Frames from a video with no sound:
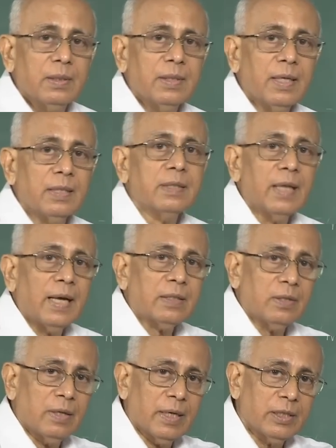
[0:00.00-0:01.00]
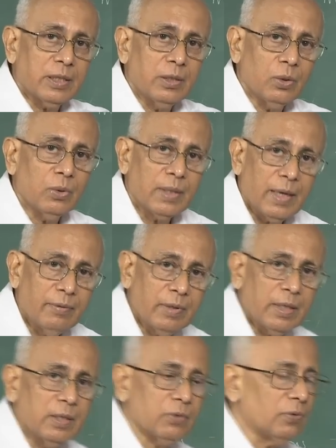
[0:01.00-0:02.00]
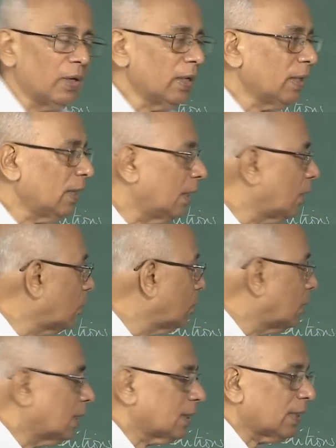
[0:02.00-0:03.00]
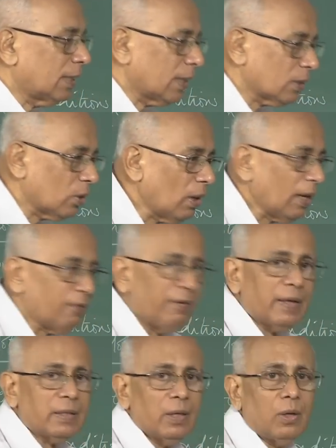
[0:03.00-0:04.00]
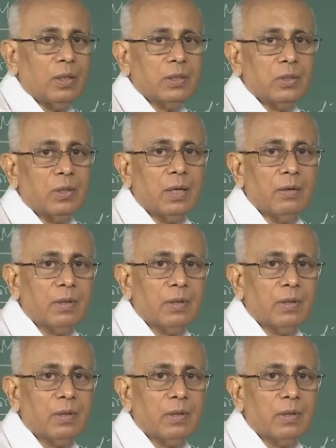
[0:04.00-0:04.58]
there is acceleration due to gravity is vertically downwards and does not affect the horizontal